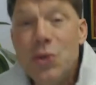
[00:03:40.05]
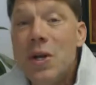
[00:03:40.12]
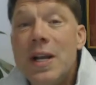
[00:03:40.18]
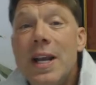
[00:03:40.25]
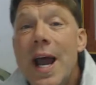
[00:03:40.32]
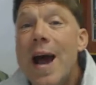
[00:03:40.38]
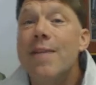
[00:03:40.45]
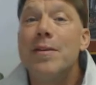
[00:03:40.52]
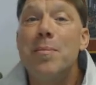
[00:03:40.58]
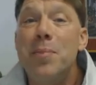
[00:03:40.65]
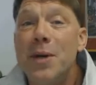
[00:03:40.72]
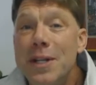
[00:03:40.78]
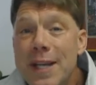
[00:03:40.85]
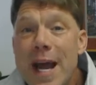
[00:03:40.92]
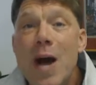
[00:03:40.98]
You didn't have to
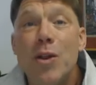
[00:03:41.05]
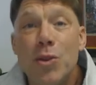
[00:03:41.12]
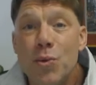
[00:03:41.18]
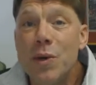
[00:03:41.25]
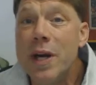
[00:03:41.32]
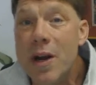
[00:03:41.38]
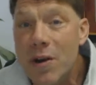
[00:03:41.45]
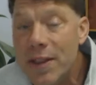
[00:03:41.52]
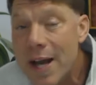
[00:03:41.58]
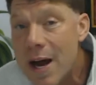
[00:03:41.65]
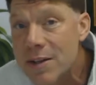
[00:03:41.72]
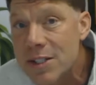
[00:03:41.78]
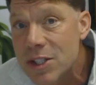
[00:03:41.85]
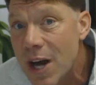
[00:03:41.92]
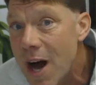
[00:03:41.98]
put down
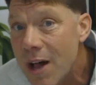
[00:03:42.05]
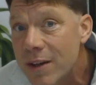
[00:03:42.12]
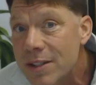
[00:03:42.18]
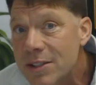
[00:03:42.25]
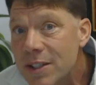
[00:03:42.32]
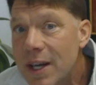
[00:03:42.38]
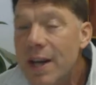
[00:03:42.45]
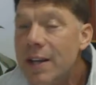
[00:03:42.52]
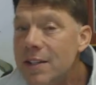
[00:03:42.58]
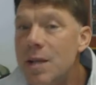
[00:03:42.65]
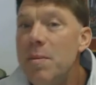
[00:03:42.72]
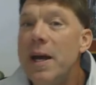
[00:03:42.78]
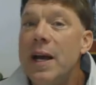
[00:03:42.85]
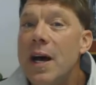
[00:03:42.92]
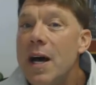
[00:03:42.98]
$300,000
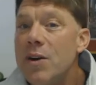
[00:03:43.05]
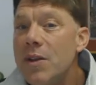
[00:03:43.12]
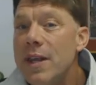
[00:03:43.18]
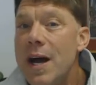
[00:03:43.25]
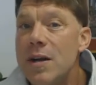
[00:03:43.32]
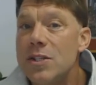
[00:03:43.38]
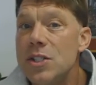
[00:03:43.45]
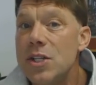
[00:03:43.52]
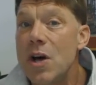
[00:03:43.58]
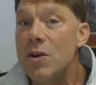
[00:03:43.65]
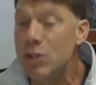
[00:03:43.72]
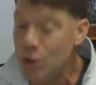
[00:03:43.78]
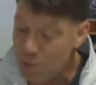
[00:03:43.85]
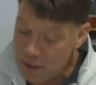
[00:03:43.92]
to make $100,000.